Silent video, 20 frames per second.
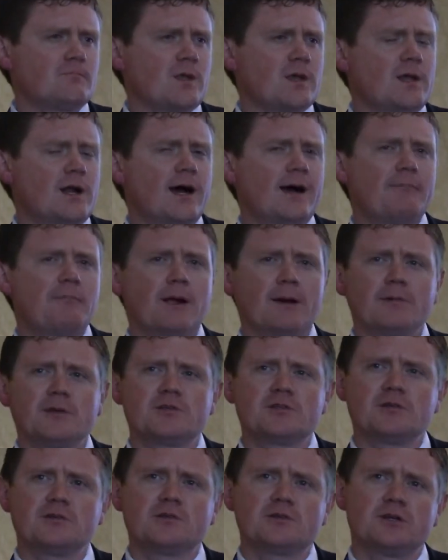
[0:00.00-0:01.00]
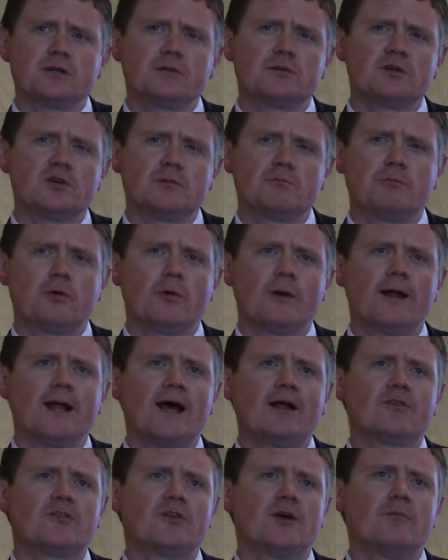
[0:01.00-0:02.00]
you know, I probably should point
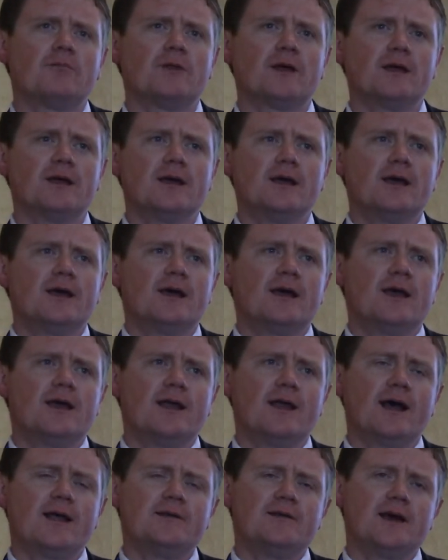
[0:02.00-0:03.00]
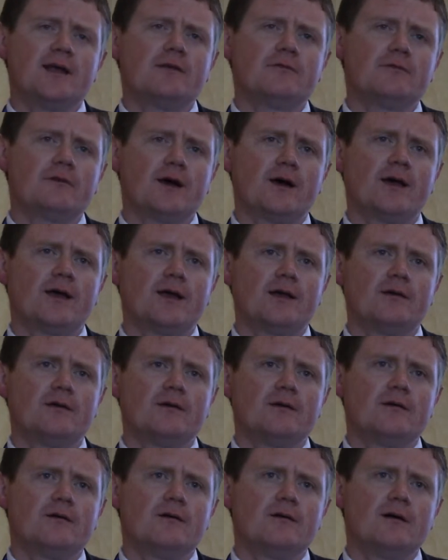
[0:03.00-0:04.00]
out something in identifying
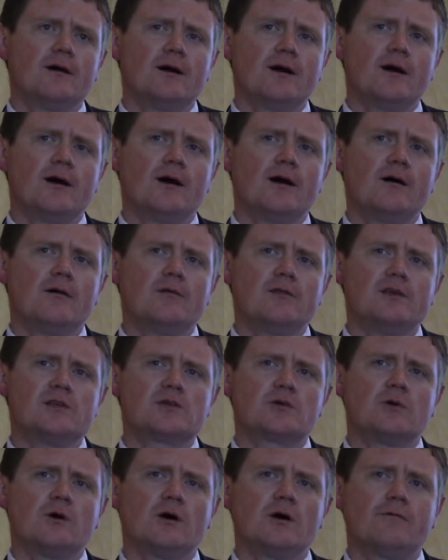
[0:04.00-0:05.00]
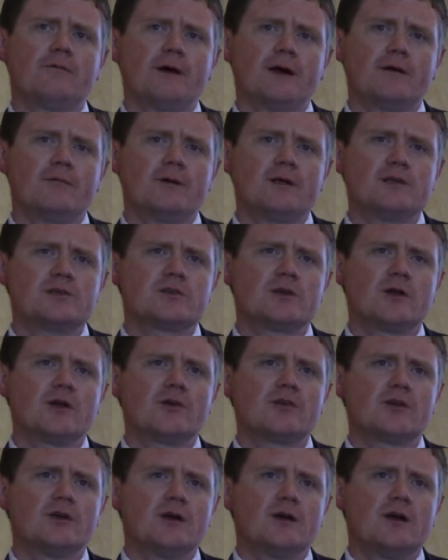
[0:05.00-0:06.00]
these qualified
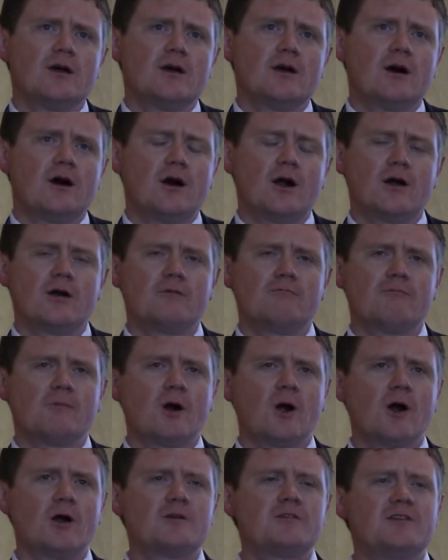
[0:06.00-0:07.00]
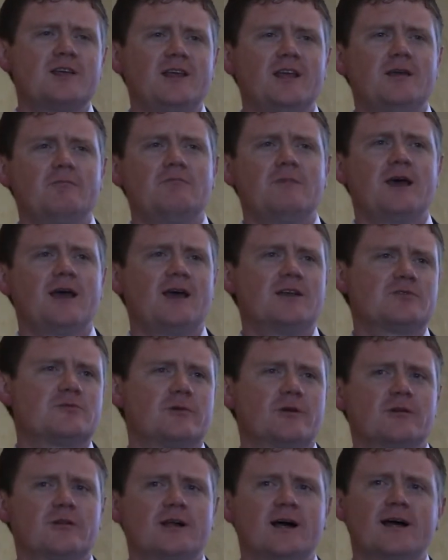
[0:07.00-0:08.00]
research. Our team has
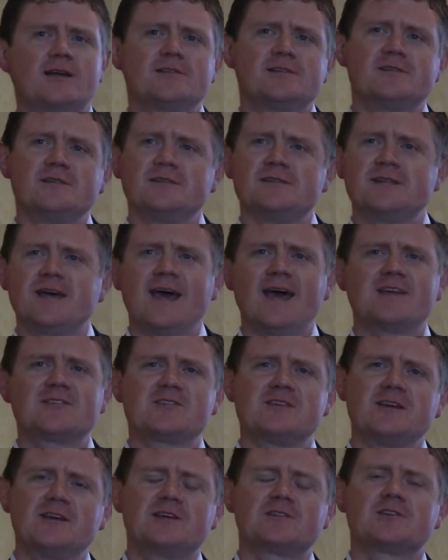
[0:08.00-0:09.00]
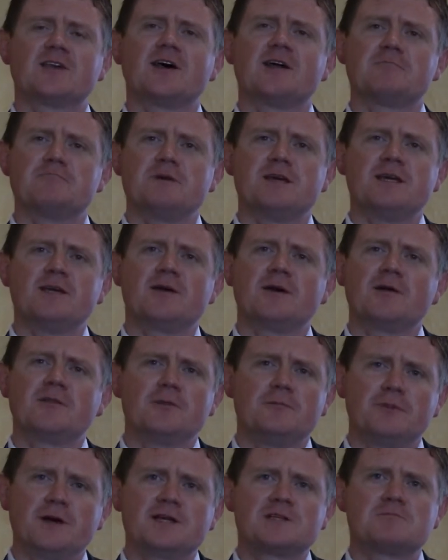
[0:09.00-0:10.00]
realized that tax geeks like me
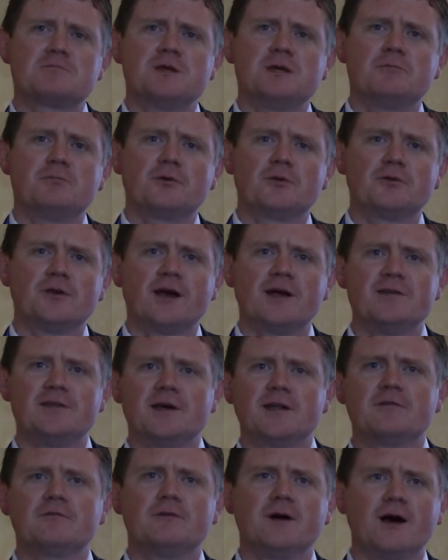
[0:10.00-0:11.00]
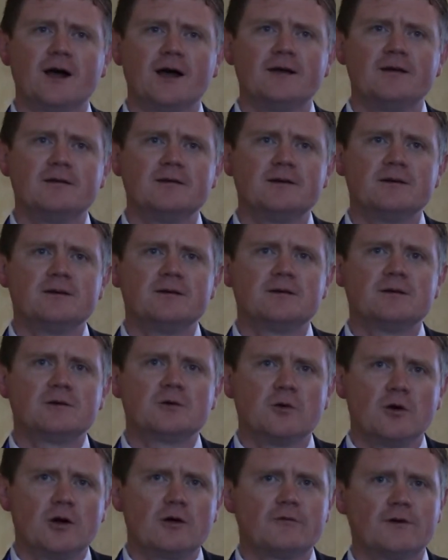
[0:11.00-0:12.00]
aren't the best people to identify
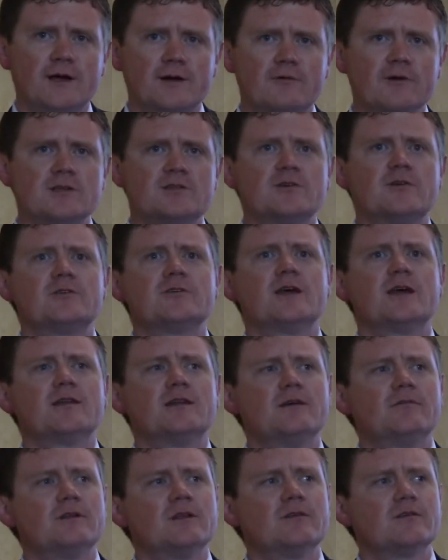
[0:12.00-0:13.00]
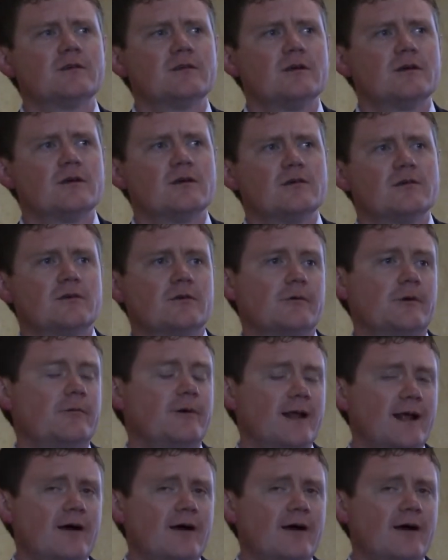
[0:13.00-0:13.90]
qualified research activities. So we went